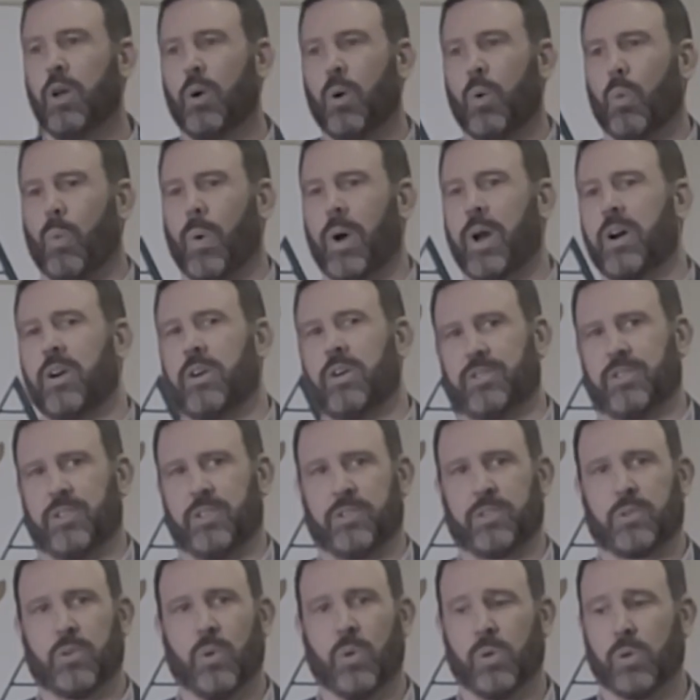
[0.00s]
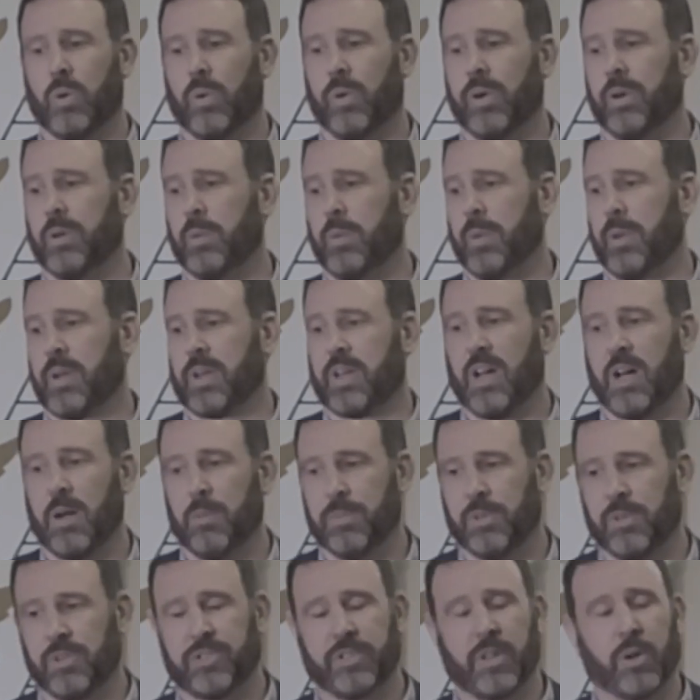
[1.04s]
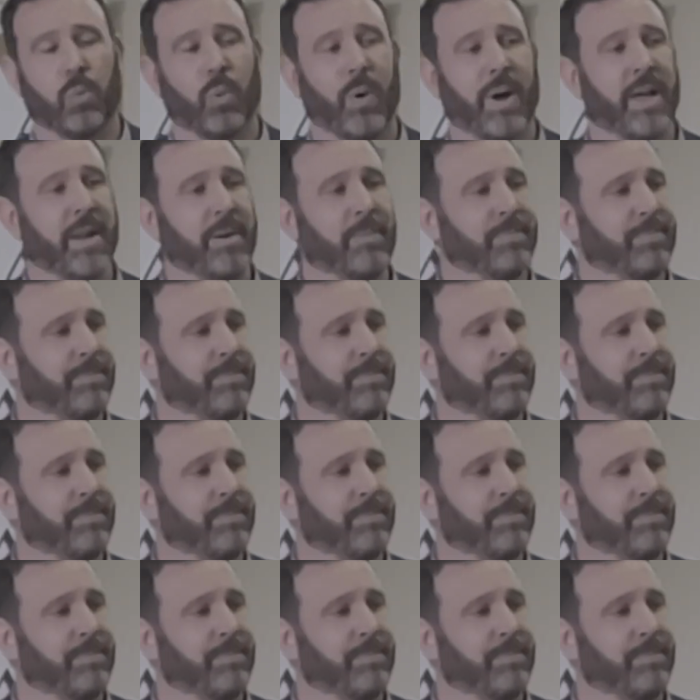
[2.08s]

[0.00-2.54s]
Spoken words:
Where is this goal going to be accomplished and when?